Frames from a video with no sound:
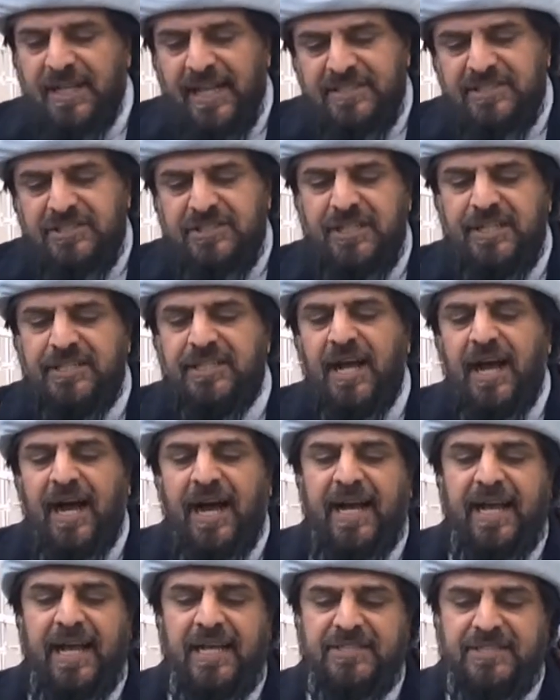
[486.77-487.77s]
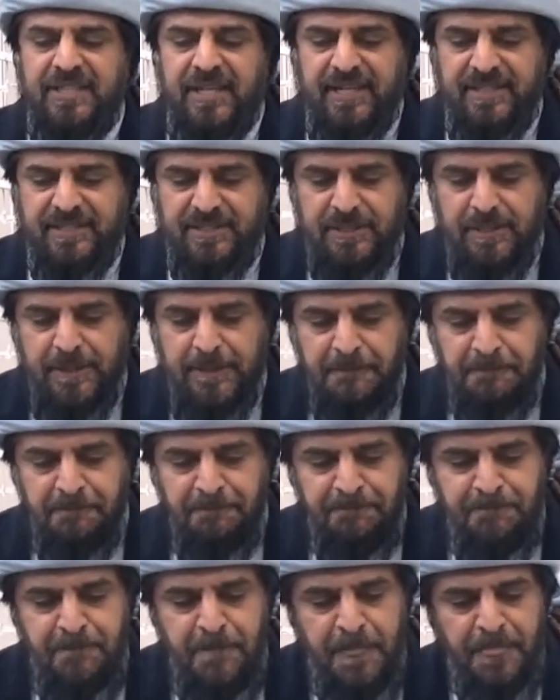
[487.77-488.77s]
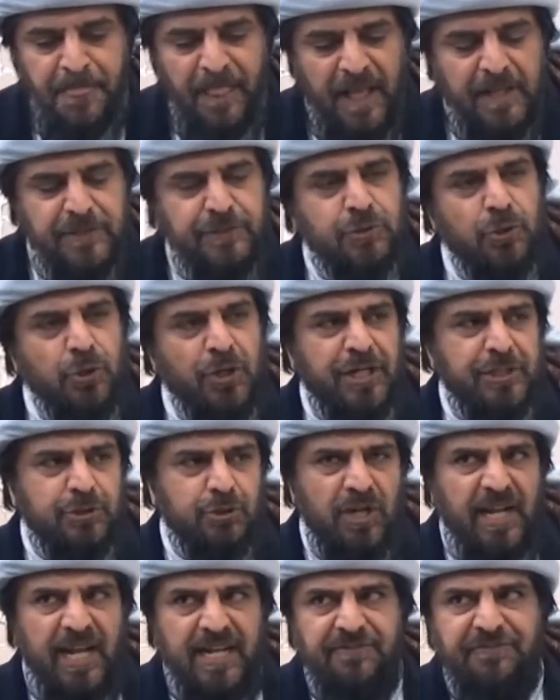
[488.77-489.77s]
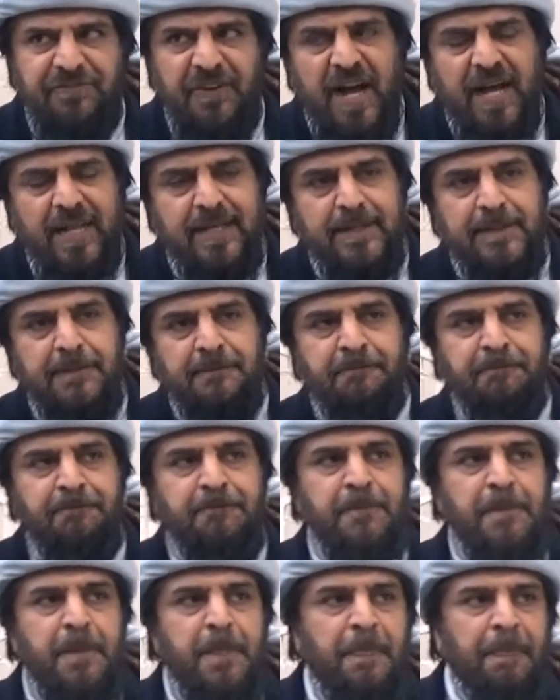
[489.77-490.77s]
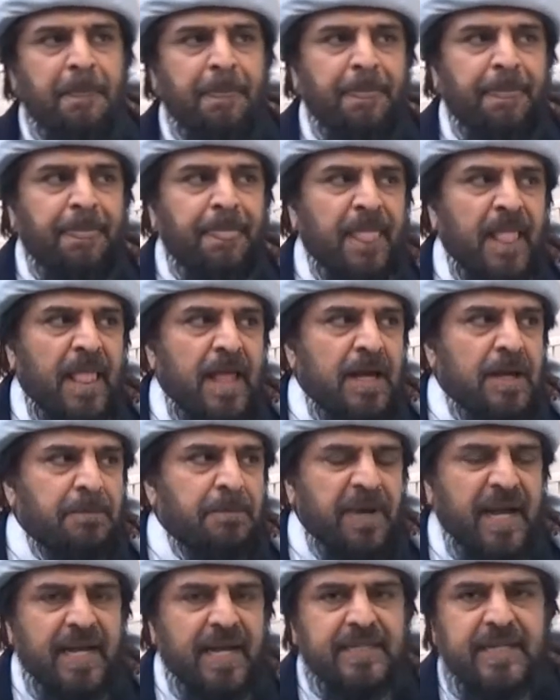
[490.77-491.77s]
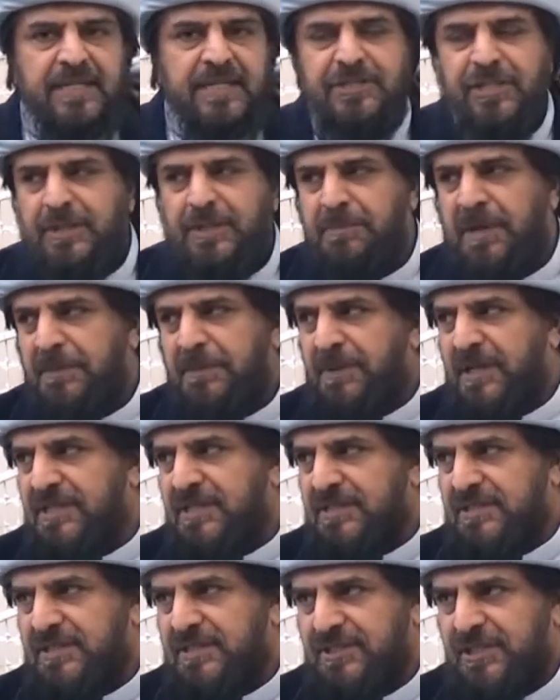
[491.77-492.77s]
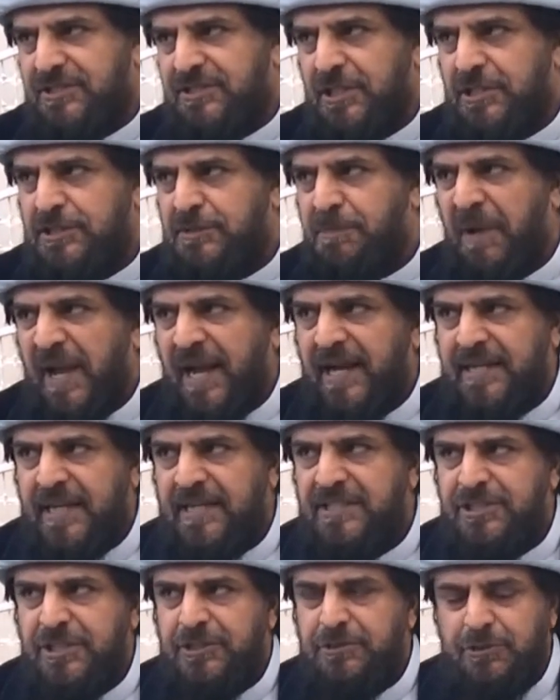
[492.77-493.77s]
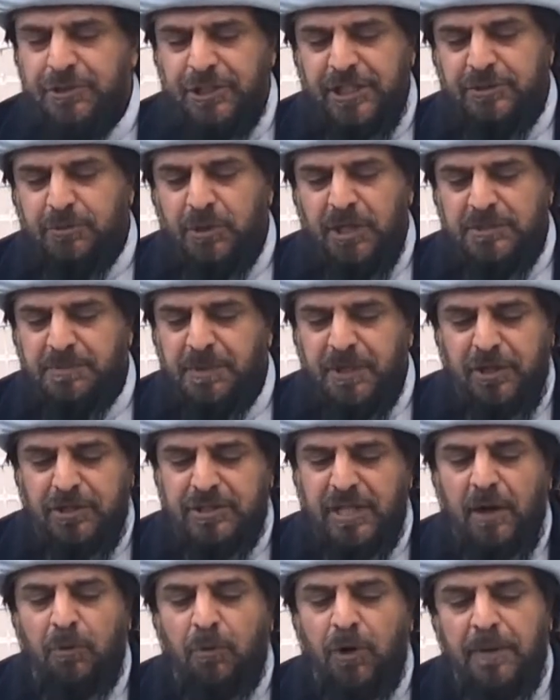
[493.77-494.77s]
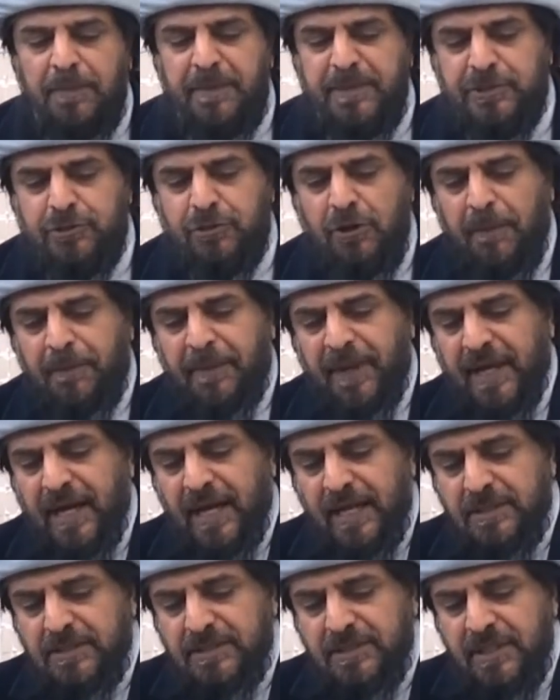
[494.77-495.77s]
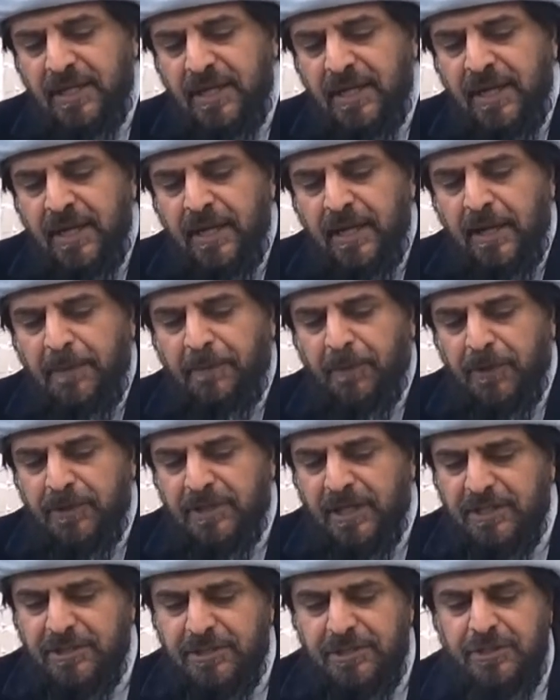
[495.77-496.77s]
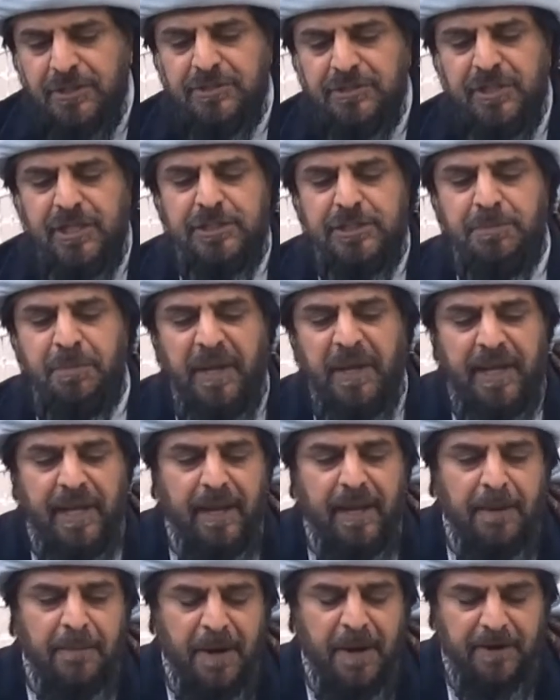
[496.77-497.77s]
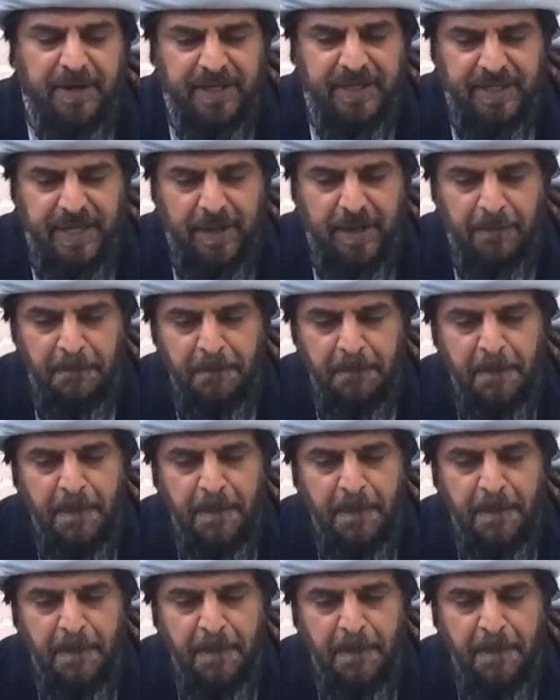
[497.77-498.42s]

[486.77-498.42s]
Let's see the ayah says, Surah Al-Anfal. Pay attention, my brothers and sisters, pay attention to these words, because I won't be stopping, I'll keep on continuously speaking about it now.